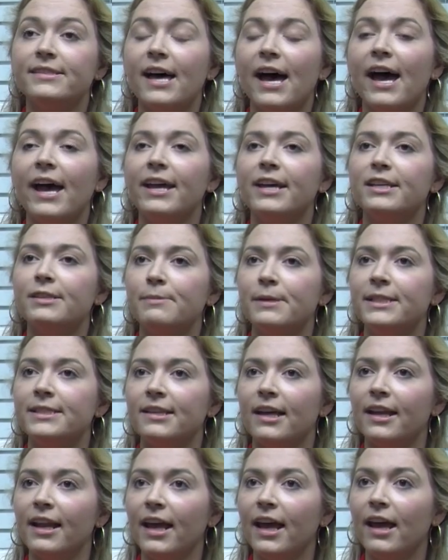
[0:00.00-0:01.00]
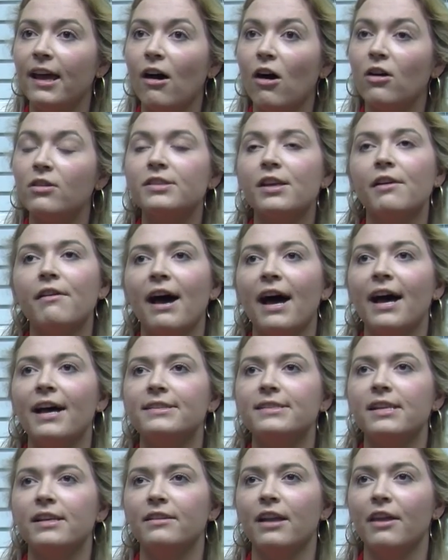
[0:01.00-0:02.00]
The ASB Senate also
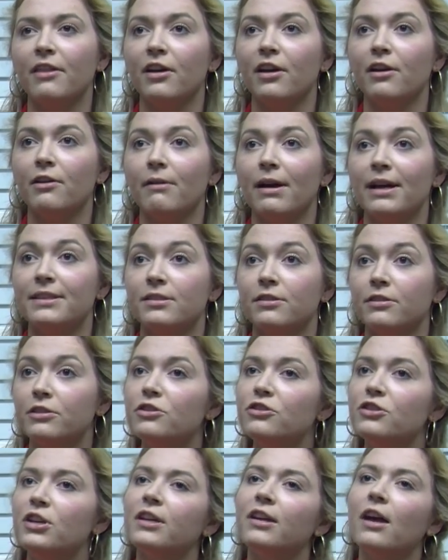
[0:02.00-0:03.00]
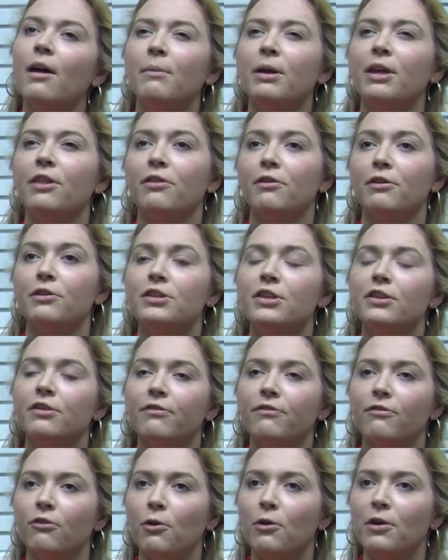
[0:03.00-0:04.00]
has another resolution coming through to the
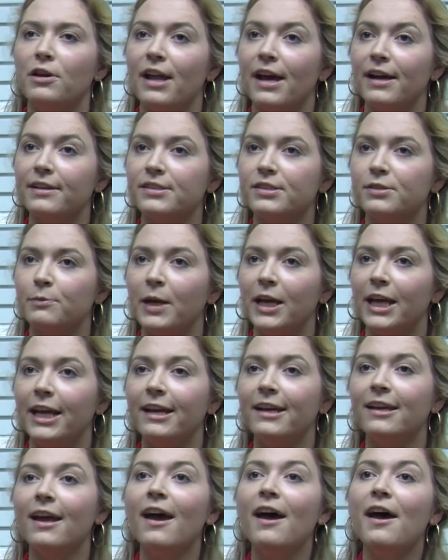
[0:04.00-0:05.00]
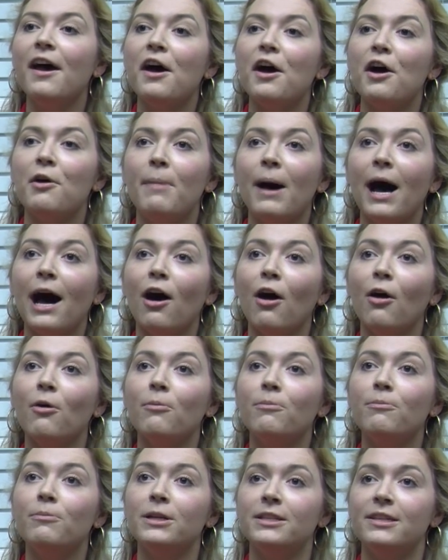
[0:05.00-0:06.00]
floor next week
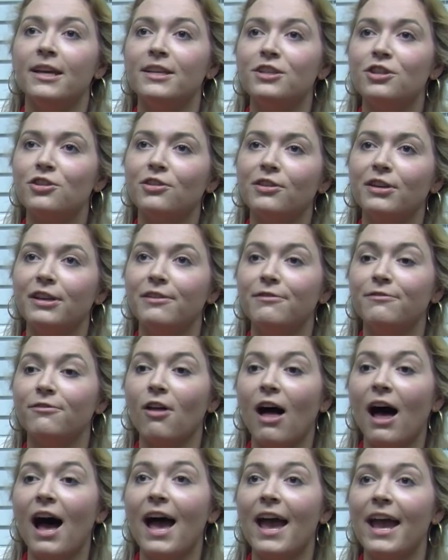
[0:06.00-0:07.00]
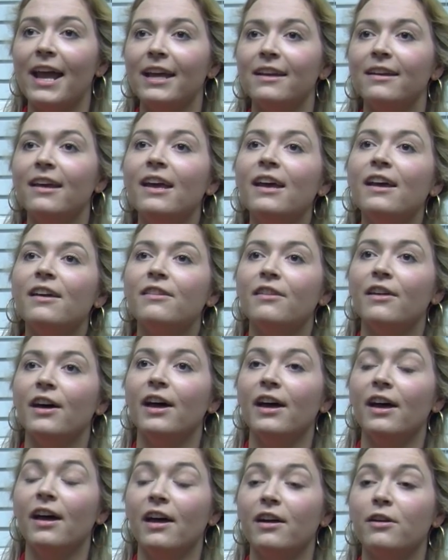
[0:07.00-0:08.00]
about potentially flying
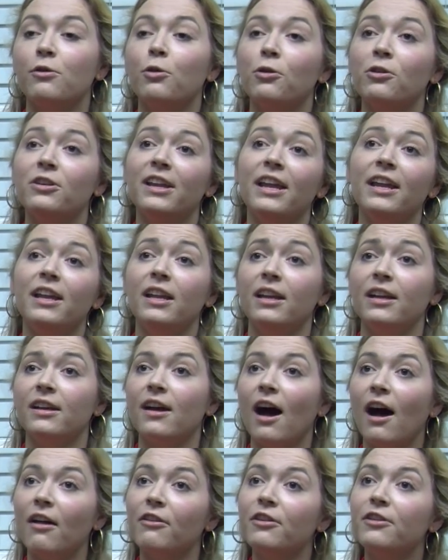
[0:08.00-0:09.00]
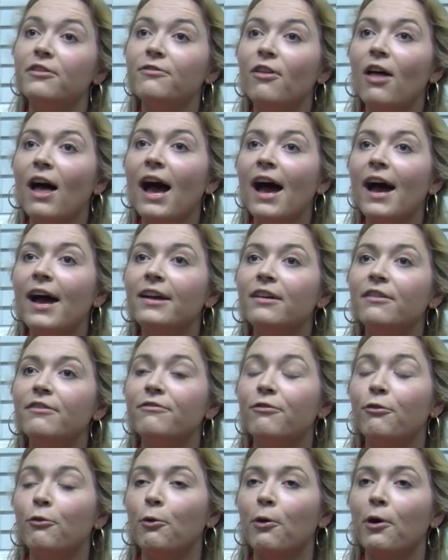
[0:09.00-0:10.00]
a coordinating color flag
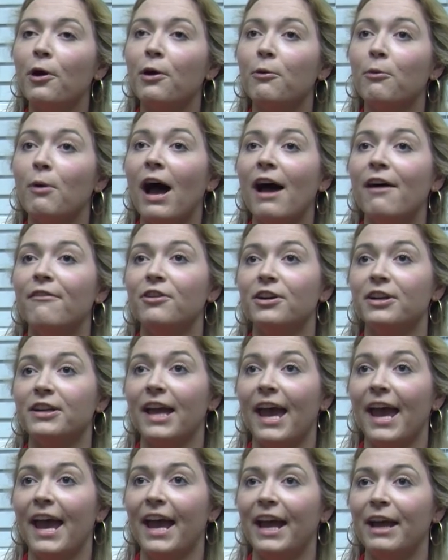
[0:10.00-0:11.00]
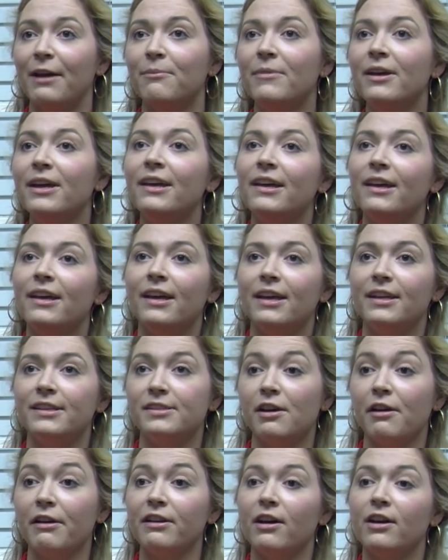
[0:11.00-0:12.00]
for whatever game is going